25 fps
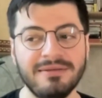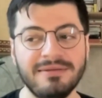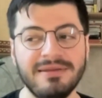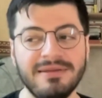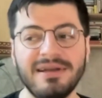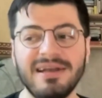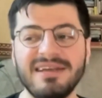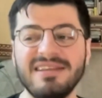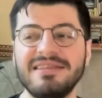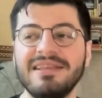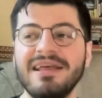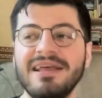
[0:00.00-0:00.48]

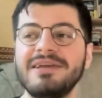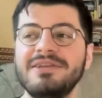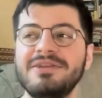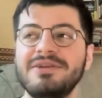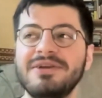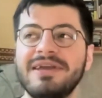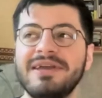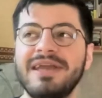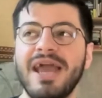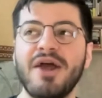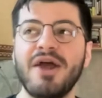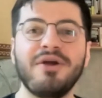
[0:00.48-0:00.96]
that I'd like
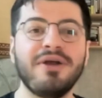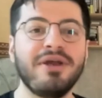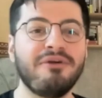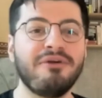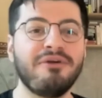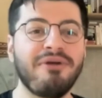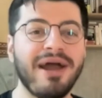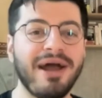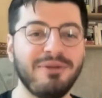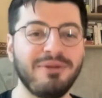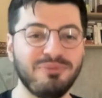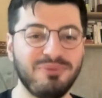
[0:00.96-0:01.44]
to carry
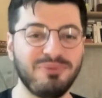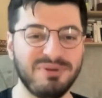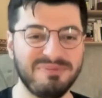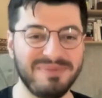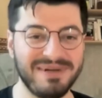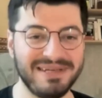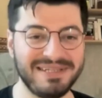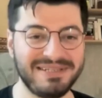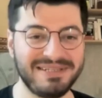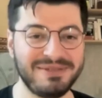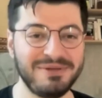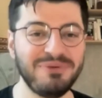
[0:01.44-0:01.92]
around with
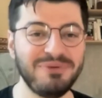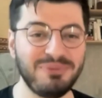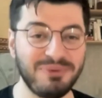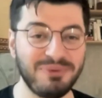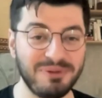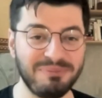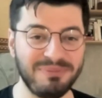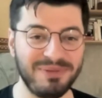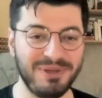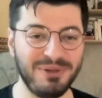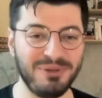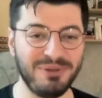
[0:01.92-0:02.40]
myself,
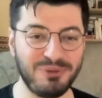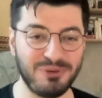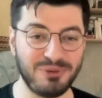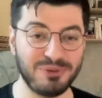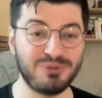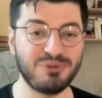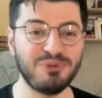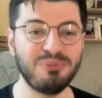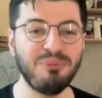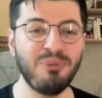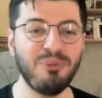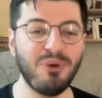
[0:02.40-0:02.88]
with me, you know,
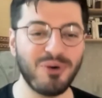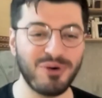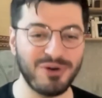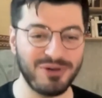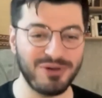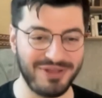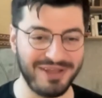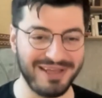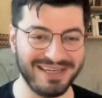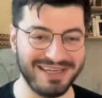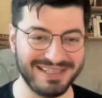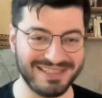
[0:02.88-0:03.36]
to more
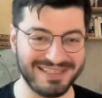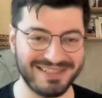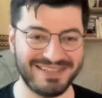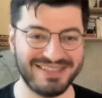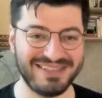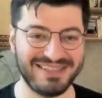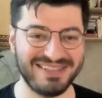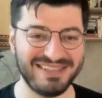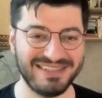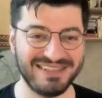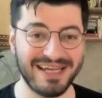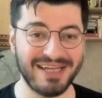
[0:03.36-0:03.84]

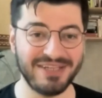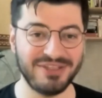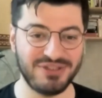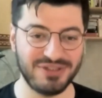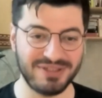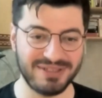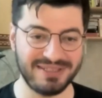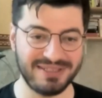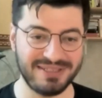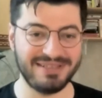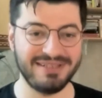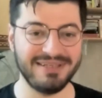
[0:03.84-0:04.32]
things, not
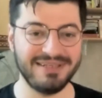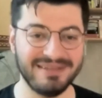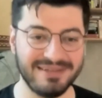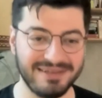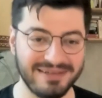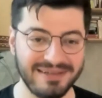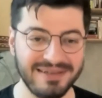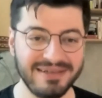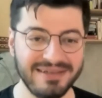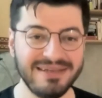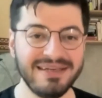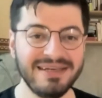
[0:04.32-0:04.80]
just
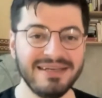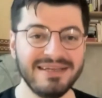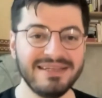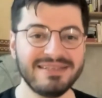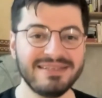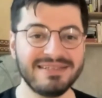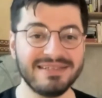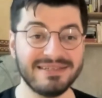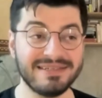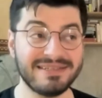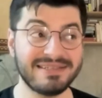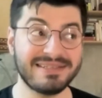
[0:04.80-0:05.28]

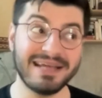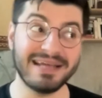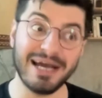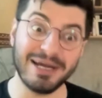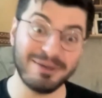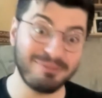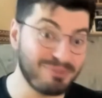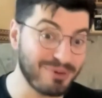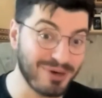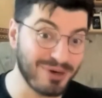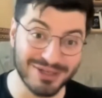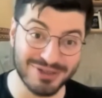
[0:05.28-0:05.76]
to
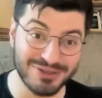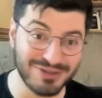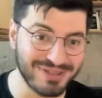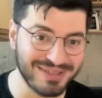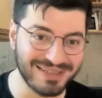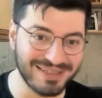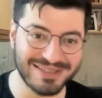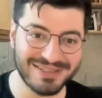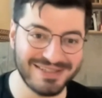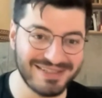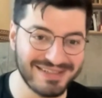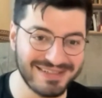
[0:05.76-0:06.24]
side
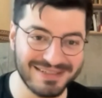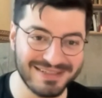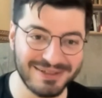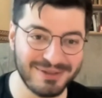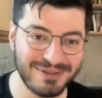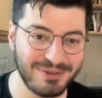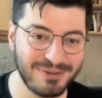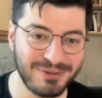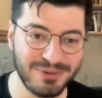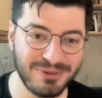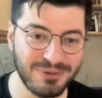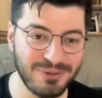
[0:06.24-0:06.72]
projects,
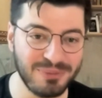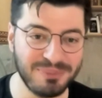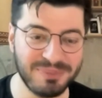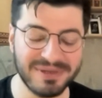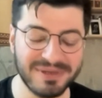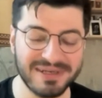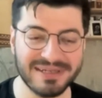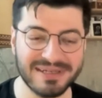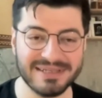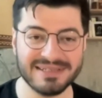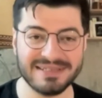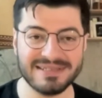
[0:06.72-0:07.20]
you know,
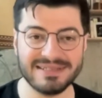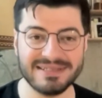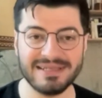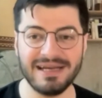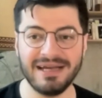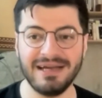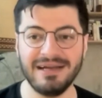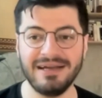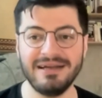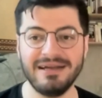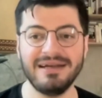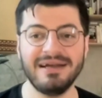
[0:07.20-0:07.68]
because
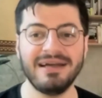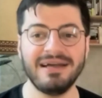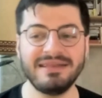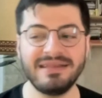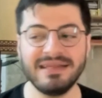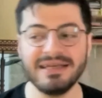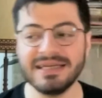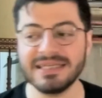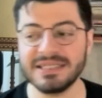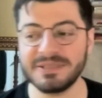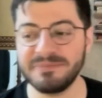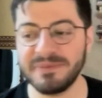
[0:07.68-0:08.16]
I
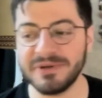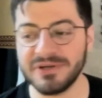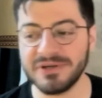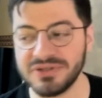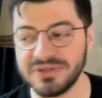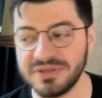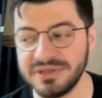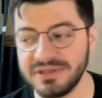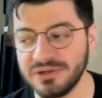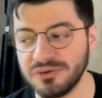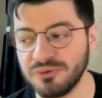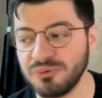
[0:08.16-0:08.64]
think
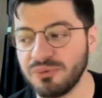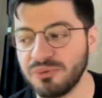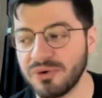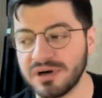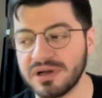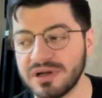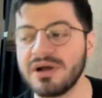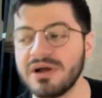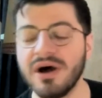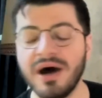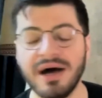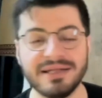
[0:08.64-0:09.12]
especially in a
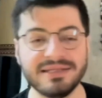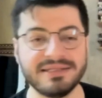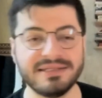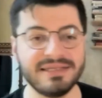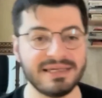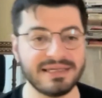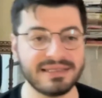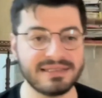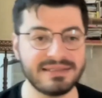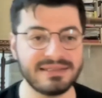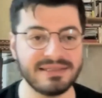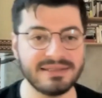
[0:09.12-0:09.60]
work
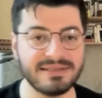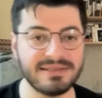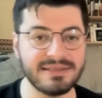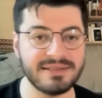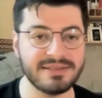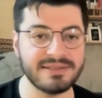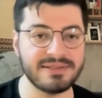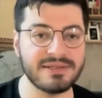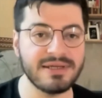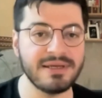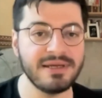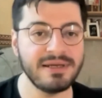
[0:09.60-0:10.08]
context,
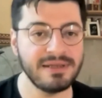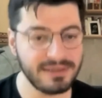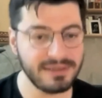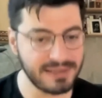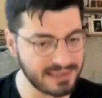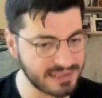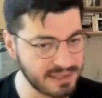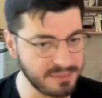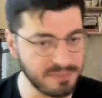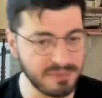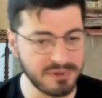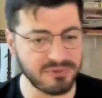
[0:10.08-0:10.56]

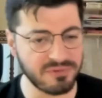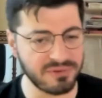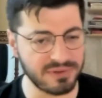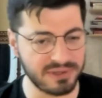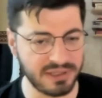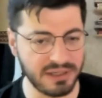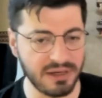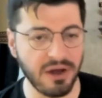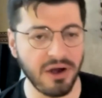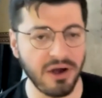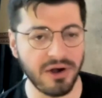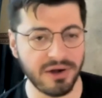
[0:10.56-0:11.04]
this can be
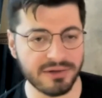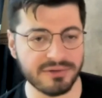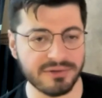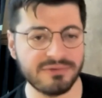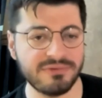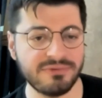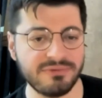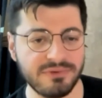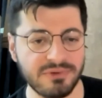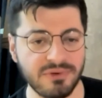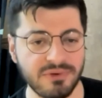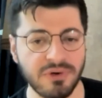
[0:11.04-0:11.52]
really
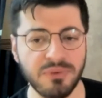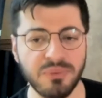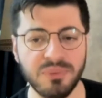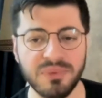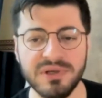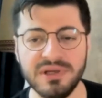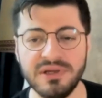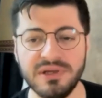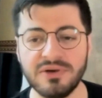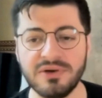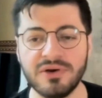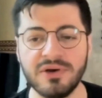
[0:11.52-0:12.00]
hard. You know,
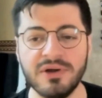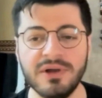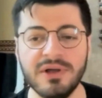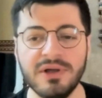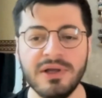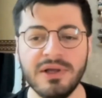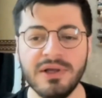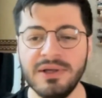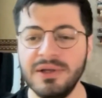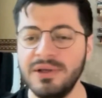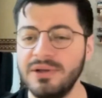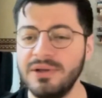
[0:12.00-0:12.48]

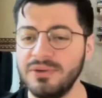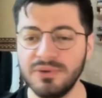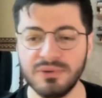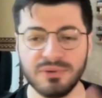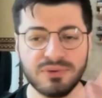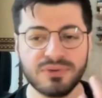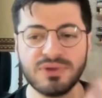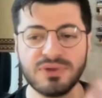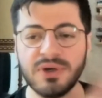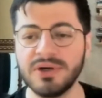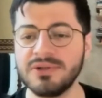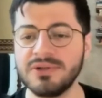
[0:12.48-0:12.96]
you know,
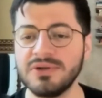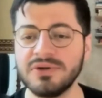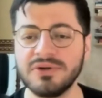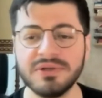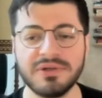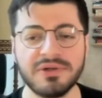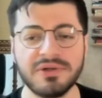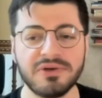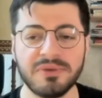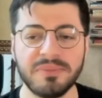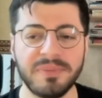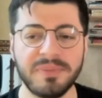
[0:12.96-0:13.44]
you talked
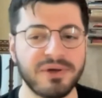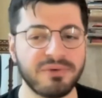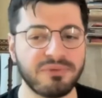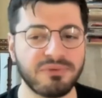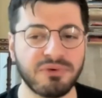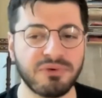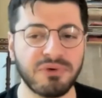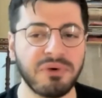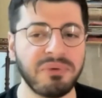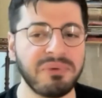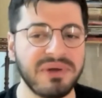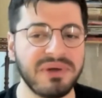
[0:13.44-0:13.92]
earlier about
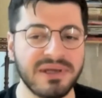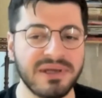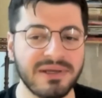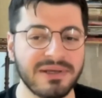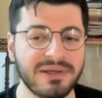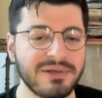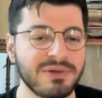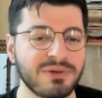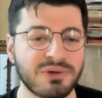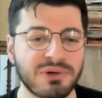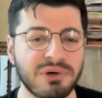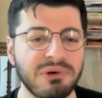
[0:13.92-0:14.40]

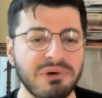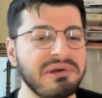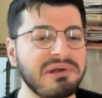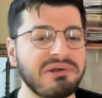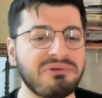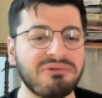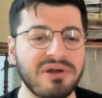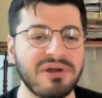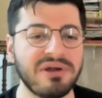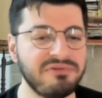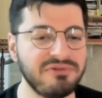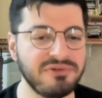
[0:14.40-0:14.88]
growing
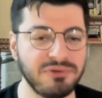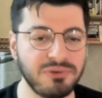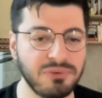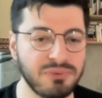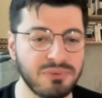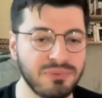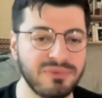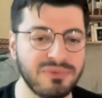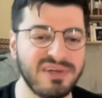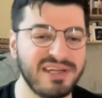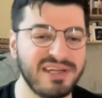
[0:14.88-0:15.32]
revenue